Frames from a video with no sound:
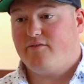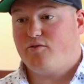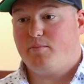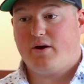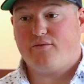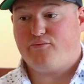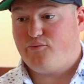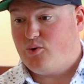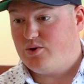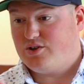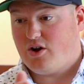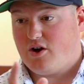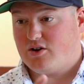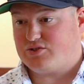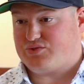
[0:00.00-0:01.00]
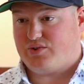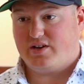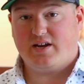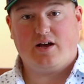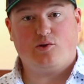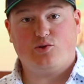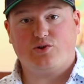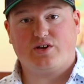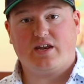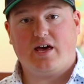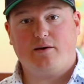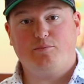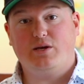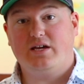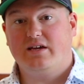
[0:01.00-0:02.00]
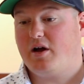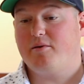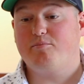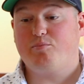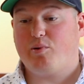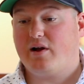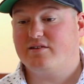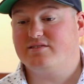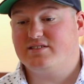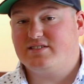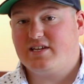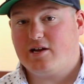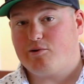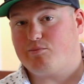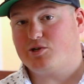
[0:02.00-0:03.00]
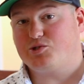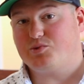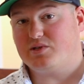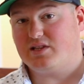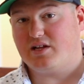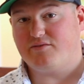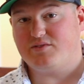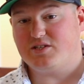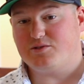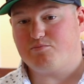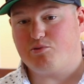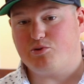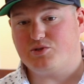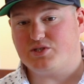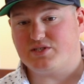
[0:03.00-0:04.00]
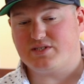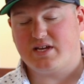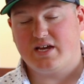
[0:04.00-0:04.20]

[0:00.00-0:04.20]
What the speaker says: have about 4 dogs right now looking at me. I'm proud to say how much we love these pooches.